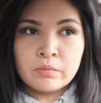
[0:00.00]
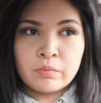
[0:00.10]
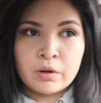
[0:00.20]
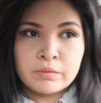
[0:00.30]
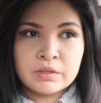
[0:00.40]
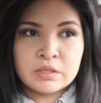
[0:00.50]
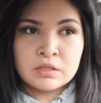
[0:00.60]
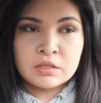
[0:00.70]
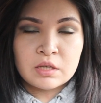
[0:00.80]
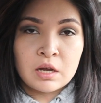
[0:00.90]
probably
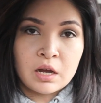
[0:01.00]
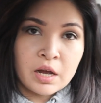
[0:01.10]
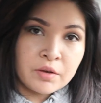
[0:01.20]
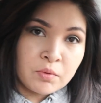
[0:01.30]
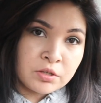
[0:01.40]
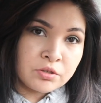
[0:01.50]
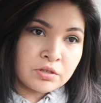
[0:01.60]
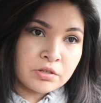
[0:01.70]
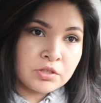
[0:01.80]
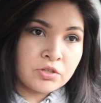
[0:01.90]
since I went
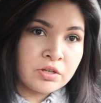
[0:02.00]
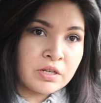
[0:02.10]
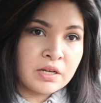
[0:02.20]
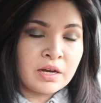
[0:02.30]
trick-or-treating.